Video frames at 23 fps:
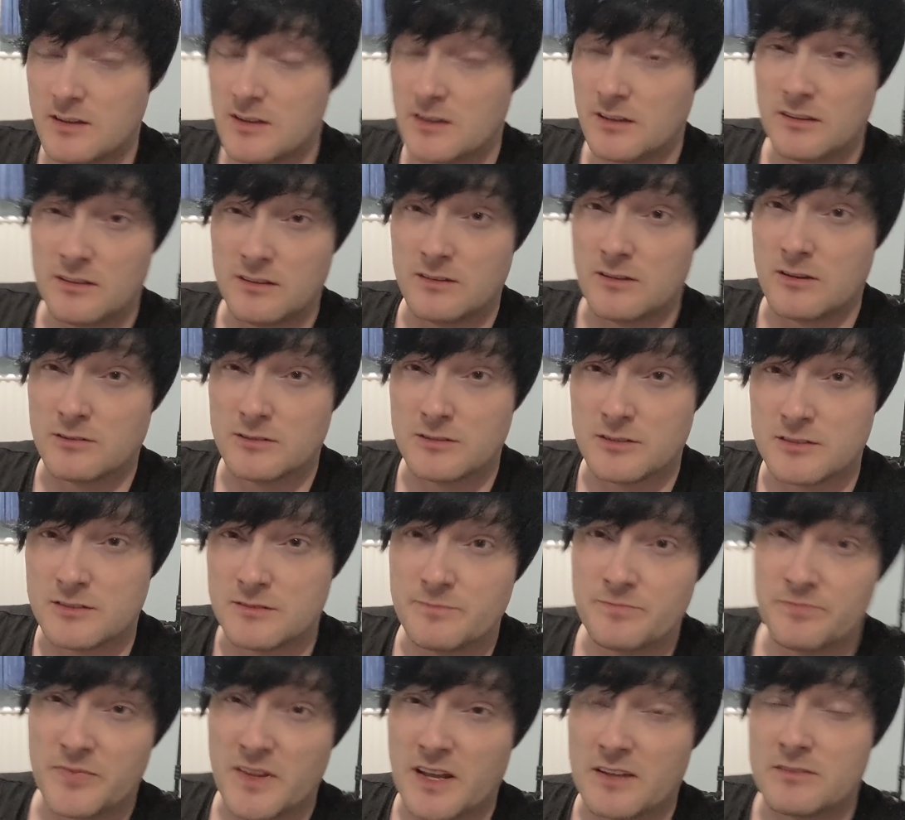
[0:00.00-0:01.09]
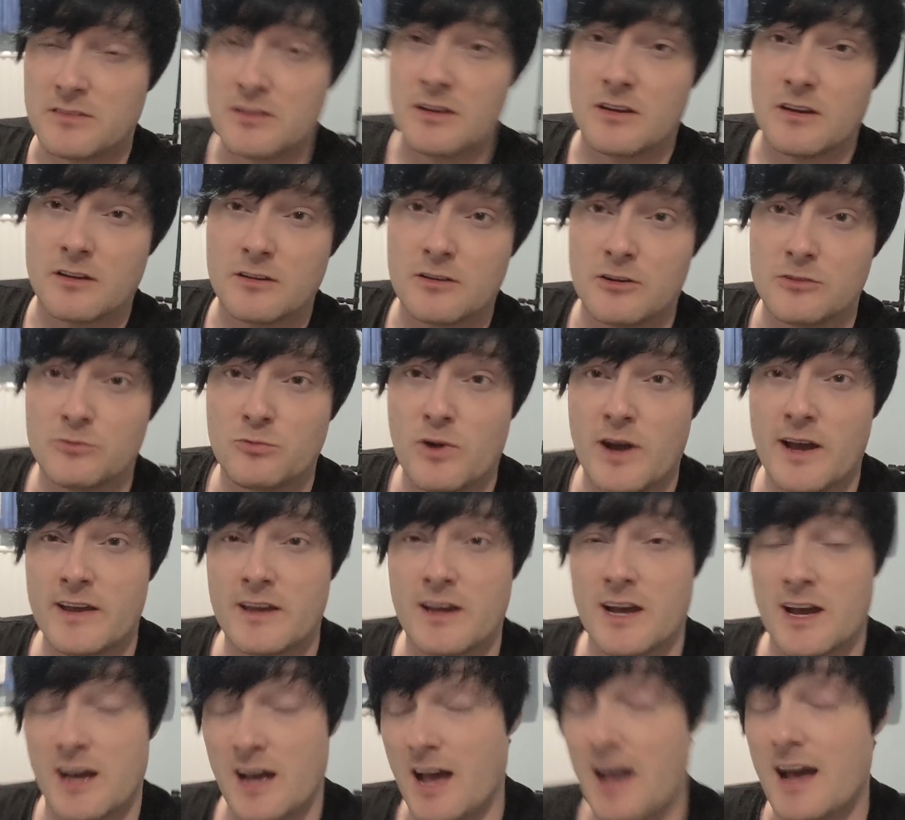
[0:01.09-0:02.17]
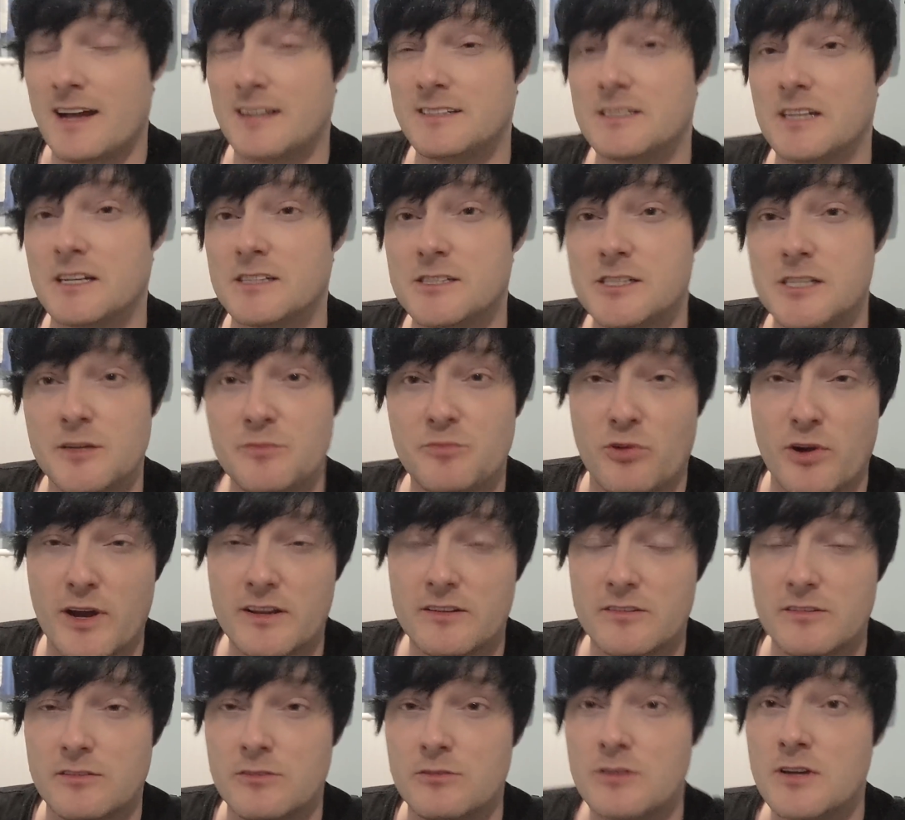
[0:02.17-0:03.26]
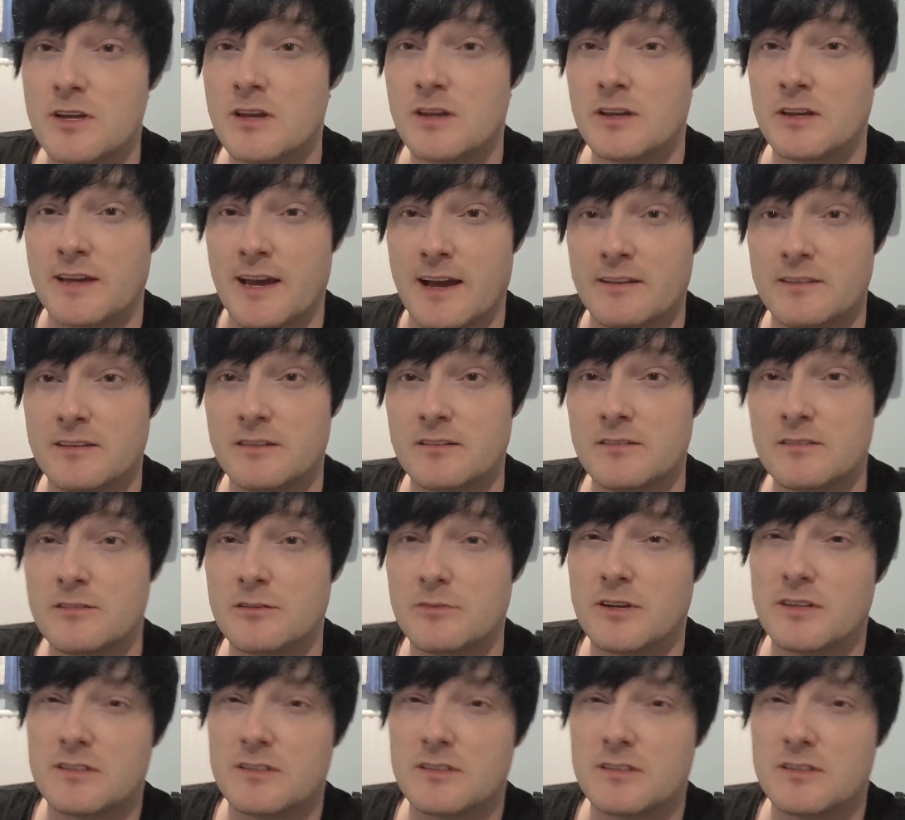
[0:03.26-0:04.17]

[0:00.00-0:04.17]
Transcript: because that's a good way and a cheap way to get into it.